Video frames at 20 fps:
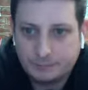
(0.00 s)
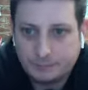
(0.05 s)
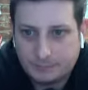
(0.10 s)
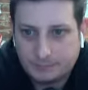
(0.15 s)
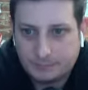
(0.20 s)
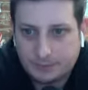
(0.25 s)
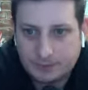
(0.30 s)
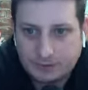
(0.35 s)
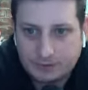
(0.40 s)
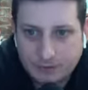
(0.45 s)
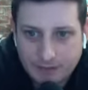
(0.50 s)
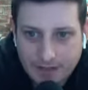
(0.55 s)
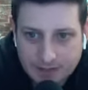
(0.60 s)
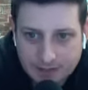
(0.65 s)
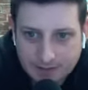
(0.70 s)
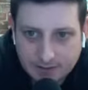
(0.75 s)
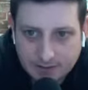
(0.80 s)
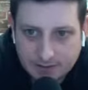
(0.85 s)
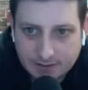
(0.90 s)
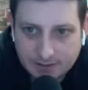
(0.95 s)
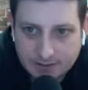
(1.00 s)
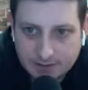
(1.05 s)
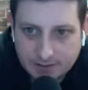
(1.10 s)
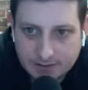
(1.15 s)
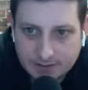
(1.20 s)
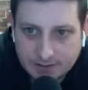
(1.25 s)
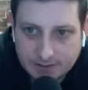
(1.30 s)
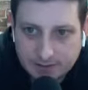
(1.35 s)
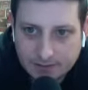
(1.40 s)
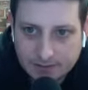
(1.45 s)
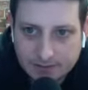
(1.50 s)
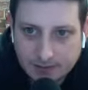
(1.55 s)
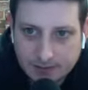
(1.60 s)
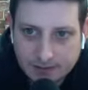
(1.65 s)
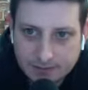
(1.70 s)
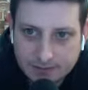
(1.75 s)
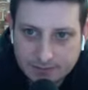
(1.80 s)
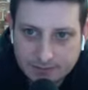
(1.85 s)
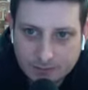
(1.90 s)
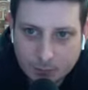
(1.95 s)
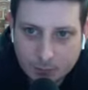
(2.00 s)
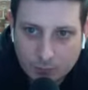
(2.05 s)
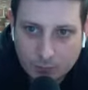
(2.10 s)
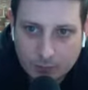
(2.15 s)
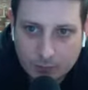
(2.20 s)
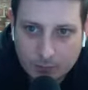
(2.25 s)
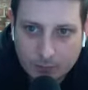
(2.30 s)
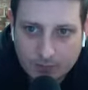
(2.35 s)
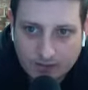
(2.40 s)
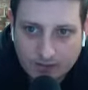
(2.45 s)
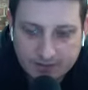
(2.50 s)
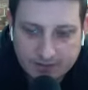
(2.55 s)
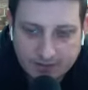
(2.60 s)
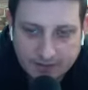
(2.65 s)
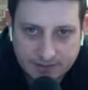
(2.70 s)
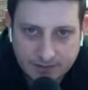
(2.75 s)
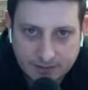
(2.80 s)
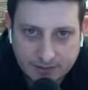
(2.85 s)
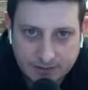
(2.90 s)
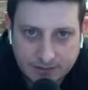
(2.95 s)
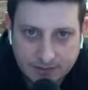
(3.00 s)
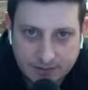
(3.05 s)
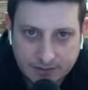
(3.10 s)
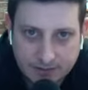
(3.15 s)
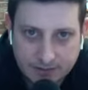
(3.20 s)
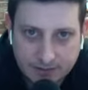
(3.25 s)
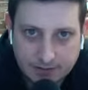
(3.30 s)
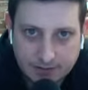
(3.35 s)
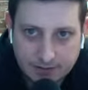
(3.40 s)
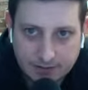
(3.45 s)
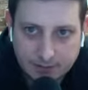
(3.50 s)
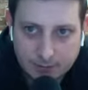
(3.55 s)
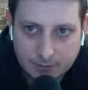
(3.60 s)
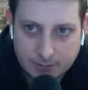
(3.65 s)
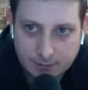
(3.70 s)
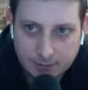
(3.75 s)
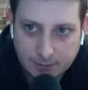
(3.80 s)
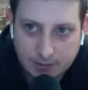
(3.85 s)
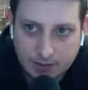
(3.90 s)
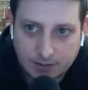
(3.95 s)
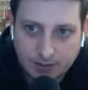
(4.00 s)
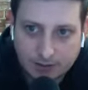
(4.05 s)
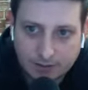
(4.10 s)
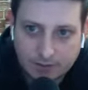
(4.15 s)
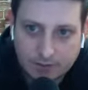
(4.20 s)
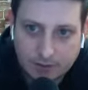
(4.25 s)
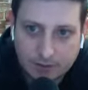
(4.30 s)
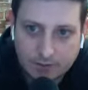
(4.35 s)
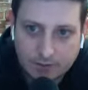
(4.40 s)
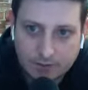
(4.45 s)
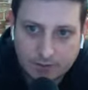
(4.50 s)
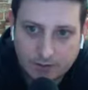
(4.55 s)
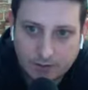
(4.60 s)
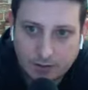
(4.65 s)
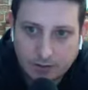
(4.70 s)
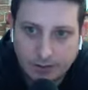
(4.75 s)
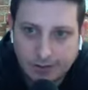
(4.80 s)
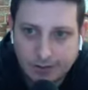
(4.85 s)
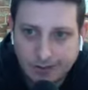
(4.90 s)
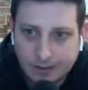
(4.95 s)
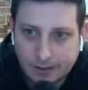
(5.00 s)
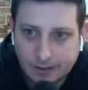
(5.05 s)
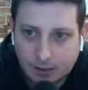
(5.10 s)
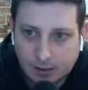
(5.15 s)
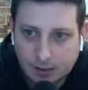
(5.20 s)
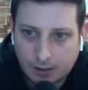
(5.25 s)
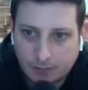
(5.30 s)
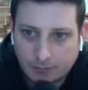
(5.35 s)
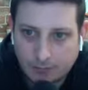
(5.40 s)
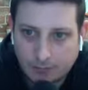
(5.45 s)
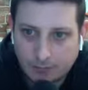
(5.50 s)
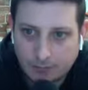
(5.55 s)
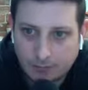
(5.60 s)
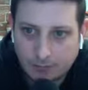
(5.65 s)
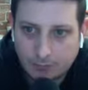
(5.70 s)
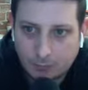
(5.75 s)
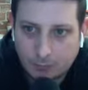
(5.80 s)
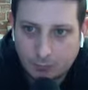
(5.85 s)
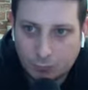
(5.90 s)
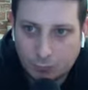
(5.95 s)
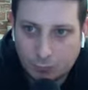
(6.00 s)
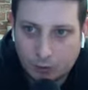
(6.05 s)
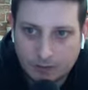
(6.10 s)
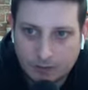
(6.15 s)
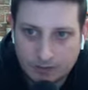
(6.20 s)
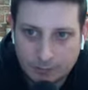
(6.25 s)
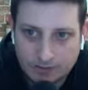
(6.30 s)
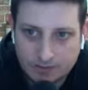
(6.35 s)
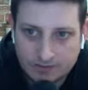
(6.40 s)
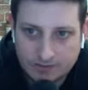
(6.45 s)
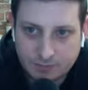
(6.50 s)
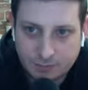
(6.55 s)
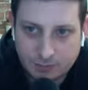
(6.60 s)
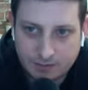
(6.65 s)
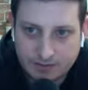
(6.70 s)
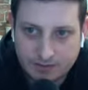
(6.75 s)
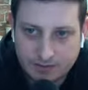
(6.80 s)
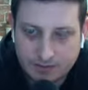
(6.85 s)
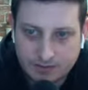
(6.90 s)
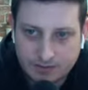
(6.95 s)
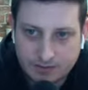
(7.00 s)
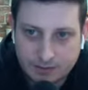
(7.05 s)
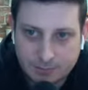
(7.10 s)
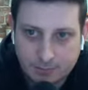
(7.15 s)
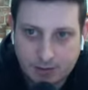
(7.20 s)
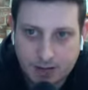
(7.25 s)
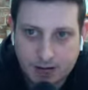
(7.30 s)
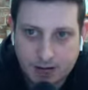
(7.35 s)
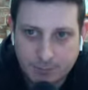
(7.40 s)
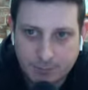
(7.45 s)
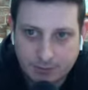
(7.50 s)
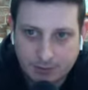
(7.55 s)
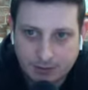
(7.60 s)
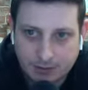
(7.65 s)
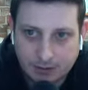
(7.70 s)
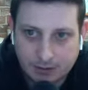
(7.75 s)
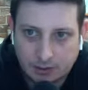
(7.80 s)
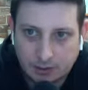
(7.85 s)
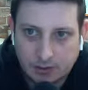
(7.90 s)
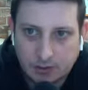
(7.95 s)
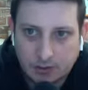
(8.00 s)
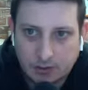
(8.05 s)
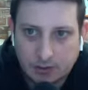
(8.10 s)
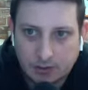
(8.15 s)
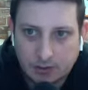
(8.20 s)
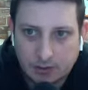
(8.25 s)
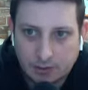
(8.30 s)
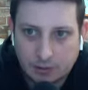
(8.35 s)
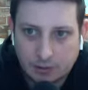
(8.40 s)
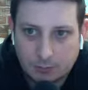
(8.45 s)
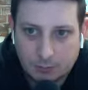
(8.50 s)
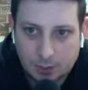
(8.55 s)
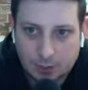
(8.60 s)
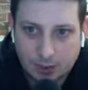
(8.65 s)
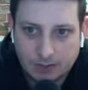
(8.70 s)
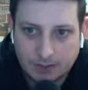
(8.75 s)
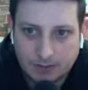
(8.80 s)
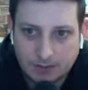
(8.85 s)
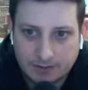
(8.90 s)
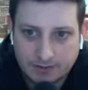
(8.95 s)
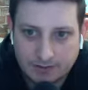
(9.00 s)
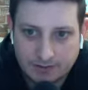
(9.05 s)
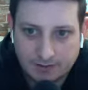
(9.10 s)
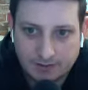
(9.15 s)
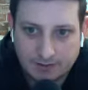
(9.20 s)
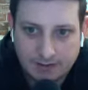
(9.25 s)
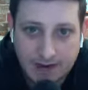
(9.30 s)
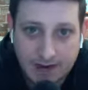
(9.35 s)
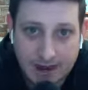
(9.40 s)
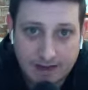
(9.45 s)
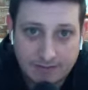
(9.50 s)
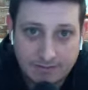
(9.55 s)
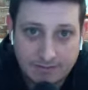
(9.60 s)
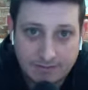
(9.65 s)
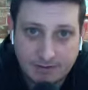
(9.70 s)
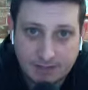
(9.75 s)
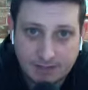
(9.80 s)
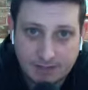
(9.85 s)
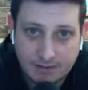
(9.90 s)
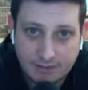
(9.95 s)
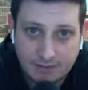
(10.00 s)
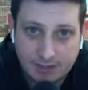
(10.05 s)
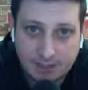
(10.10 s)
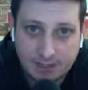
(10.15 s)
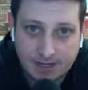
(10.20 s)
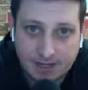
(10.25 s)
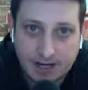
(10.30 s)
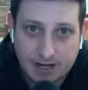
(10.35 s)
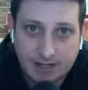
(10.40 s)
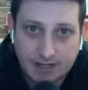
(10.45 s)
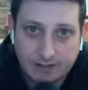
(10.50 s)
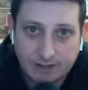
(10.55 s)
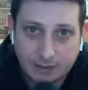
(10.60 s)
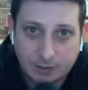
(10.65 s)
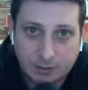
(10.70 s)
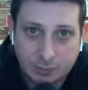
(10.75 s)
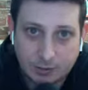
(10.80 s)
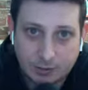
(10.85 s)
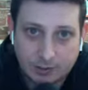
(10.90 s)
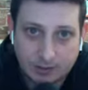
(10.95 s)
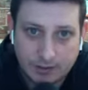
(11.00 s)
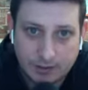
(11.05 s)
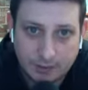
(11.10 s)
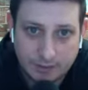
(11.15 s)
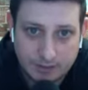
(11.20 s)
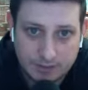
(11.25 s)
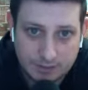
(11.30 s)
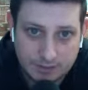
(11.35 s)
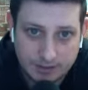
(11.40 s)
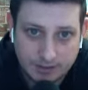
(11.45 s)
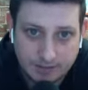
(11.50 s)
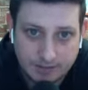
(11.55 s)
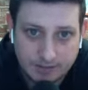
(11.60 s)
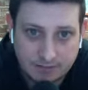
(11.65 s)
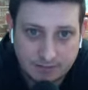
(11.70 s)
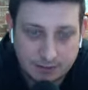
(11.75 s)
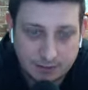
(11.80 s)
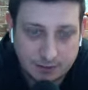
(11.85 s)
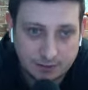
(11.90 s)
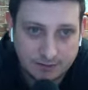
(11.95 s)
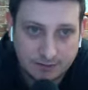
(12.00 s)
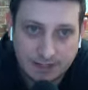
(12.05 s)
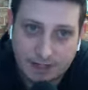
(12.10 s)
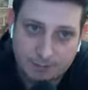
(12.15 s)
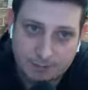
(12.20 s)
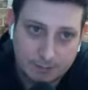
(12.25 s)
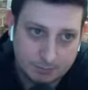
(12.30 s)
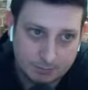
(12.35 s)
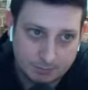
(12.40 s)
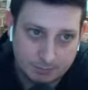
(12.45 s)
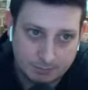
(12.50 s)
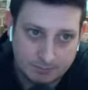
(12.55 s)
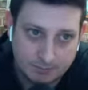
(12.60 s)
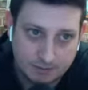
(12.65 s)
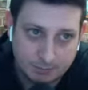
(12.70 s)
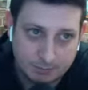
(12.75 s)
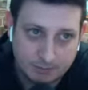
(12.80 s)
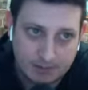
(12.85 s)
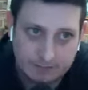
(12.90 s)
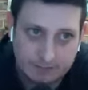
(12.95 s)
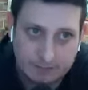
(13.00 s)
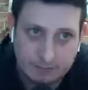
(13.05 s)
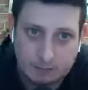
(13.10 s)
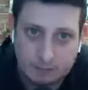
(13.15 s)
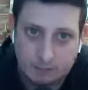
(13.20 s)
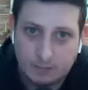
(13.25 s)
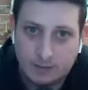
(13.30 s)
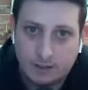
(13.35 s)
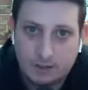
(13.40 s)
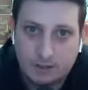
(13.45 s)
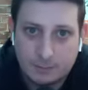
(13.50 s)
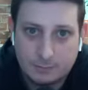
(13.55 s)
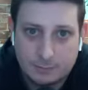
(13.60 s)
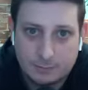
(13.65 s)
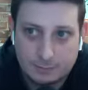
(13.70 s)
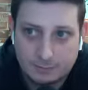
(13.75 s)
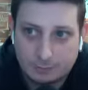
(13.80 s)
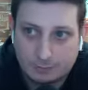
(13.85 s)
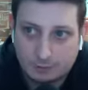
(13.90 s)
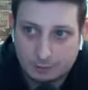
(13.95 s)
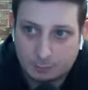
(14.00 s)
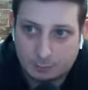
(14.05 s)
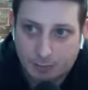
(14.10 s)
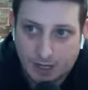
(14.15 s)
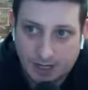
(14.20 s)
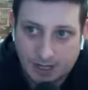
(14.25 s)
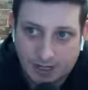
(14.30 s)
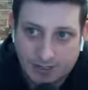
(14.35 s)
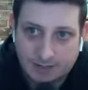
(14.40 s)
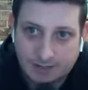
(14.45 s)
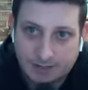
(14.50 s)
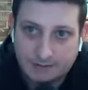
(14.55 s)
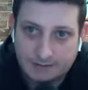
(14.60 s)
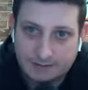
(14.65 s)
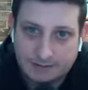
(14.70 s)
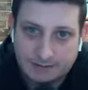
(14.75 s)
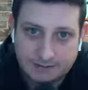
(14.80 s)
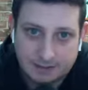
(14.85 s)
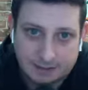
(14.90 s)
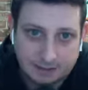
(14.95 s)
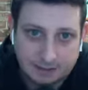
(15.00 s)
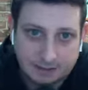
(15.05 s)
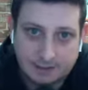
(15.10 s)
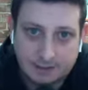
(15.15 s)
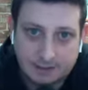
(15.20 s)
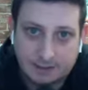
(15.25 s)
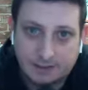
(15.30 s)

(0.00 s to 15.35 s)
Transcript: so that is kind of the basics of the the crypto market that they offer. Um, one of the reasons why they're such a popular market is that they have very very high liquidity, which means there are a lot of people using the platform. People are buying and selling.